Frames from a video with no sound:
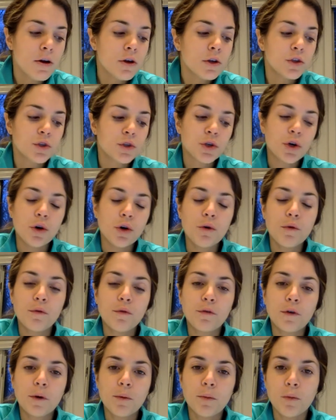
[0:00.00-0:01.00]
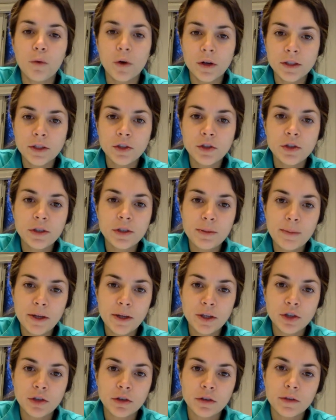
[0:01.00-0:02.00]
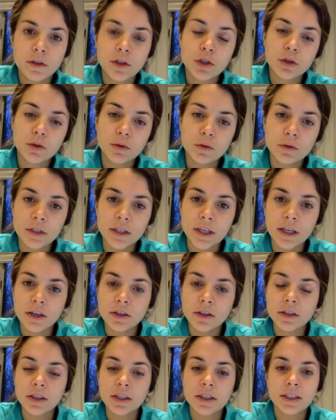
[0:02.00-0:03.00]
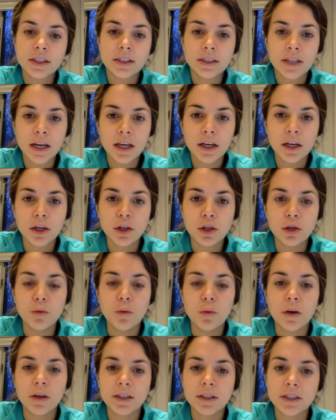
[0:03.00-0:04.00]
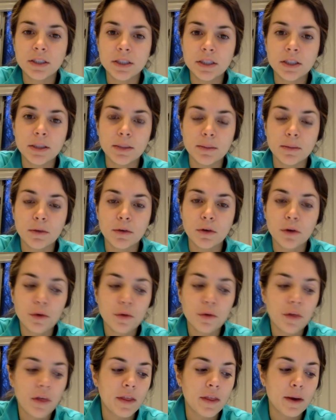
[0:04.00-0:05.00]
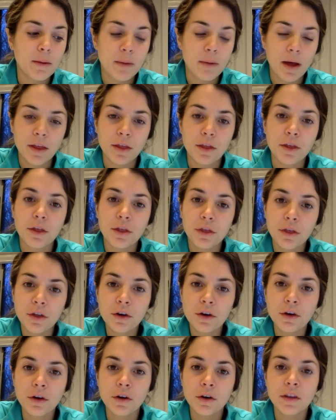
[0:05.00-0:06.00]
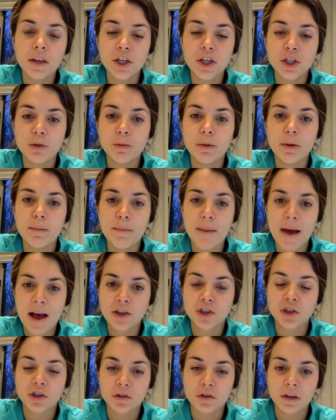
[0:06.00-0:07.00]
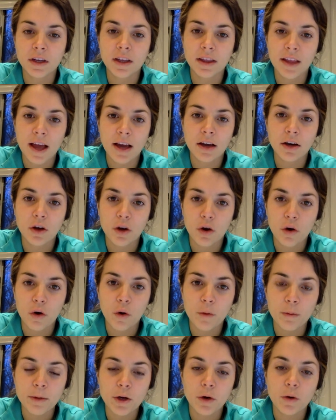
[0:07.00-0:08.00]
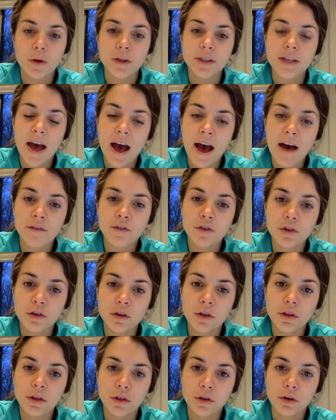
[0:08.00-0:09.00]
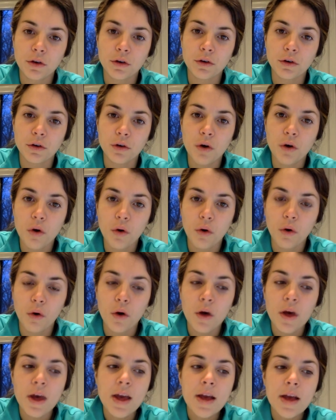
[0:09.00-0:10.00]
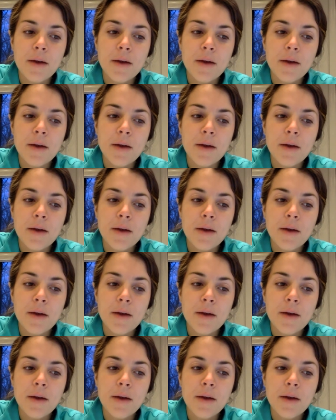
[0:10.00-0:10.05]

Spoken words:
So from one semester of the school year to the second, you want to see some growth. And then by the third, they should be mastering that goal, because after the third goal